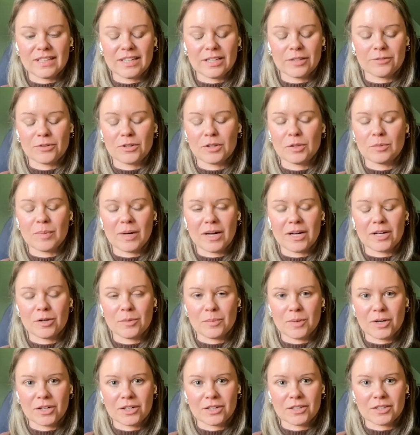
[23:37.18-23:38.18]
like for the
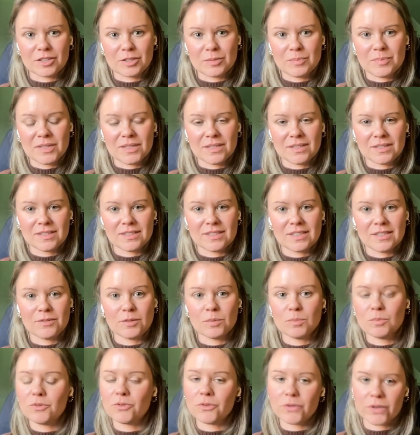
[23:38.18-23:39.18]
biomarkers piece,
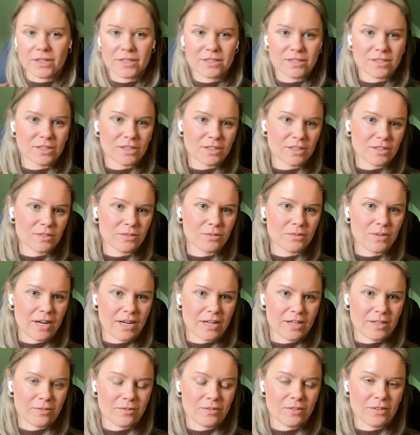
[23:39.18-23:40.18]
even before I started
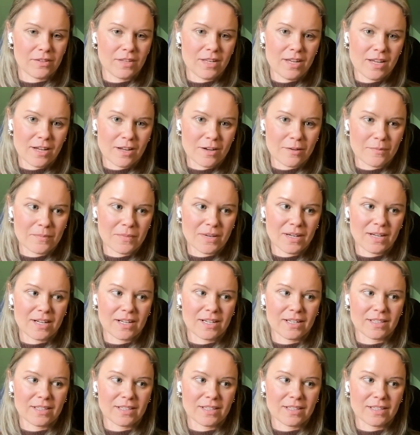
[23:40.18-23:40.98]
writing for them,